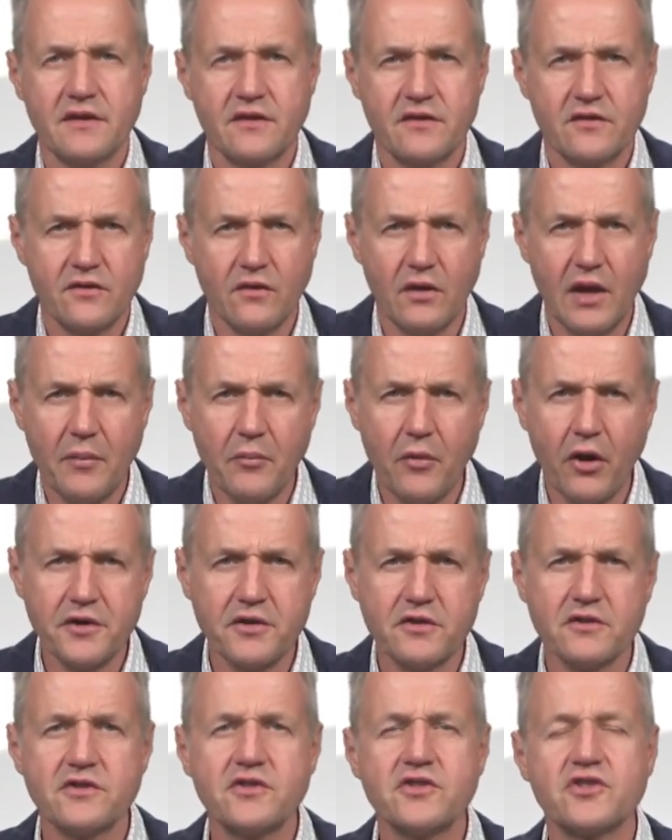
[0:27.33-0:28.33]
solar
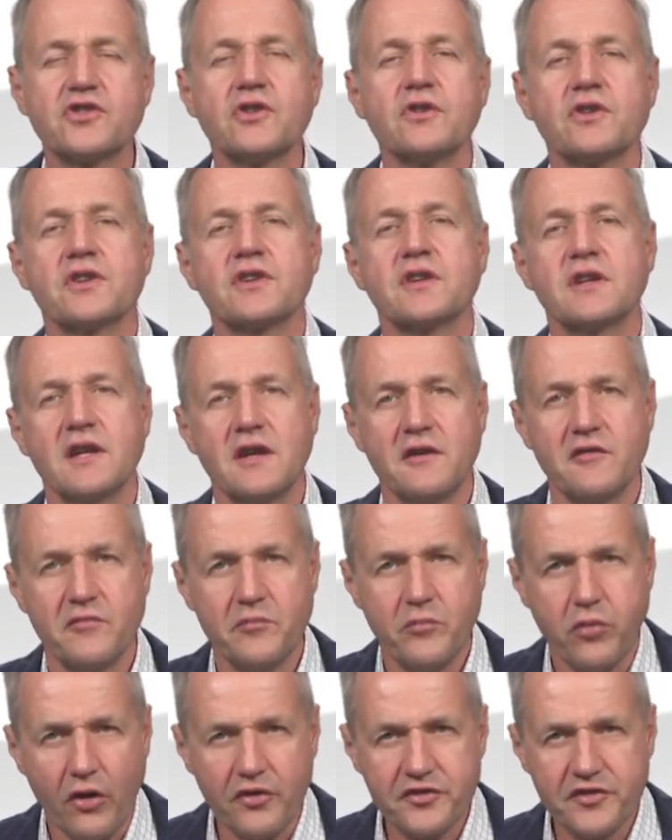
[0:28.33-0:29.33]
modules should,
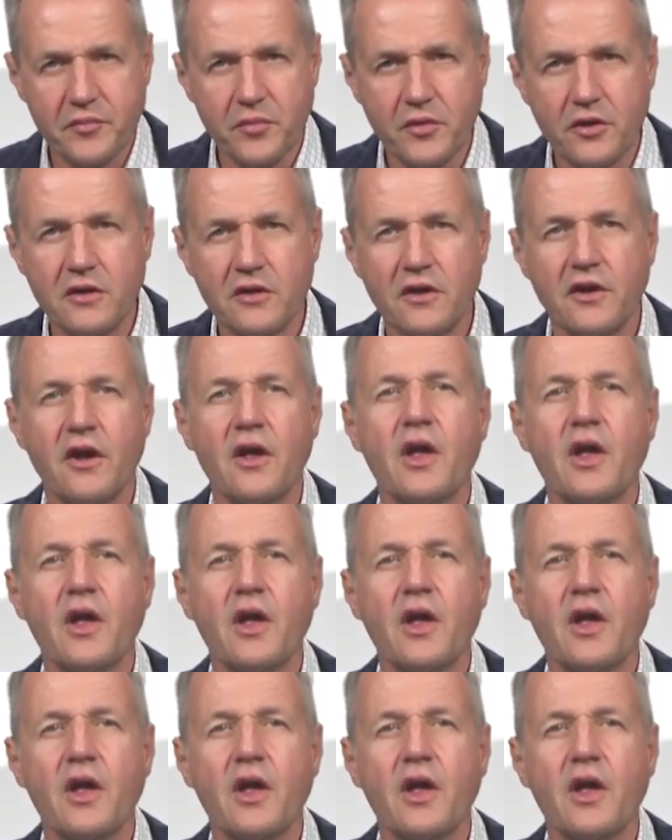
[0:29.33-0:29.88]
if possible,